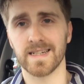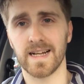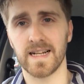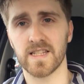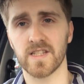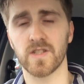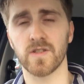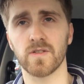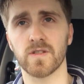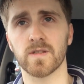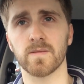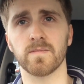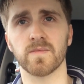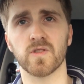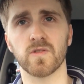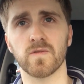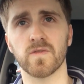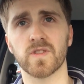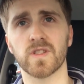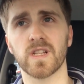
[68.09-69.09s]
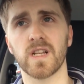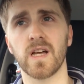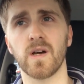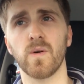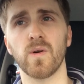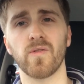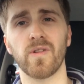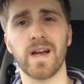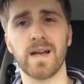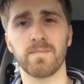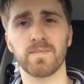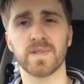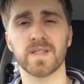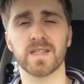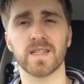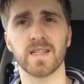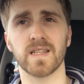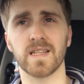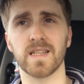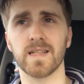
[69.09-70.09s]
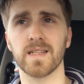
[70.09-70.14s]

Had to do some sort of slower reps,